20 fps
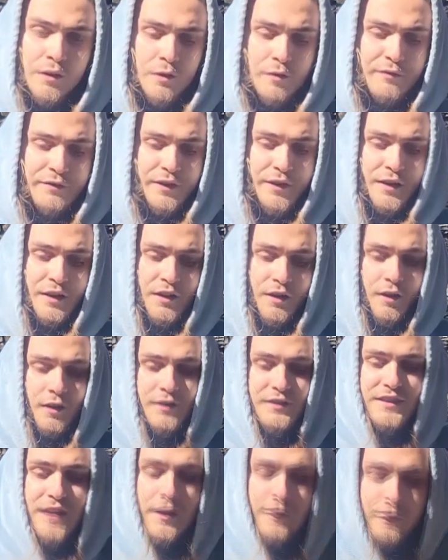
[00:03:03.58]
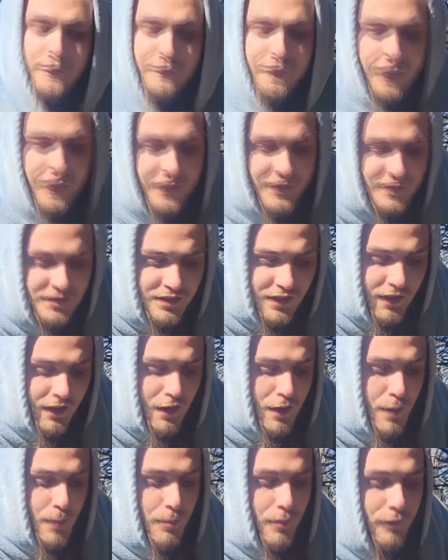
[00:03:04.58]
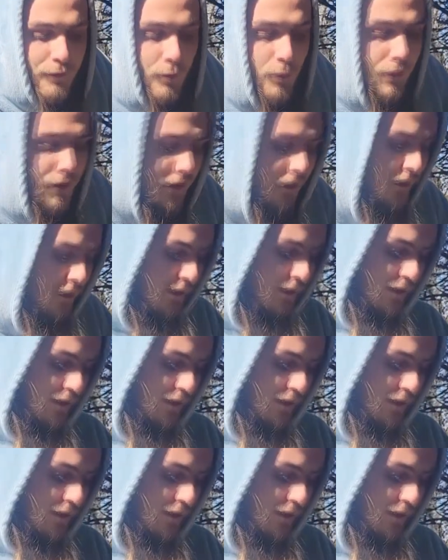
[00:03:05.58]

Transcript: over our sacrifice before,